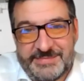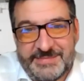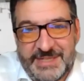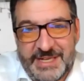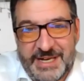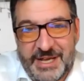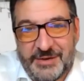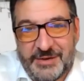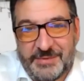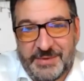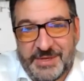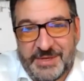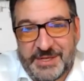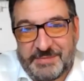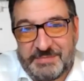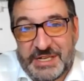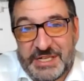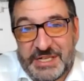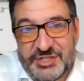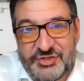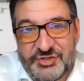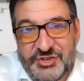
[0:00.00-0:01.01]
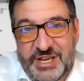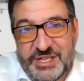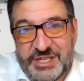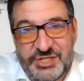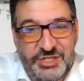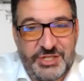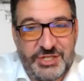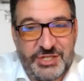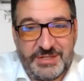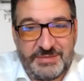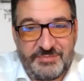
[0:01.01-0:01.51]
you know,
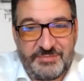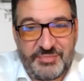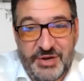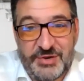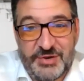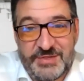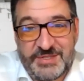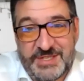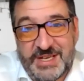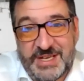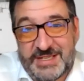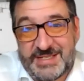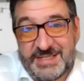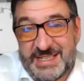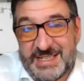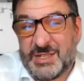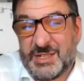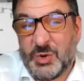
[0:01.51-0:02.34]
administration process? It's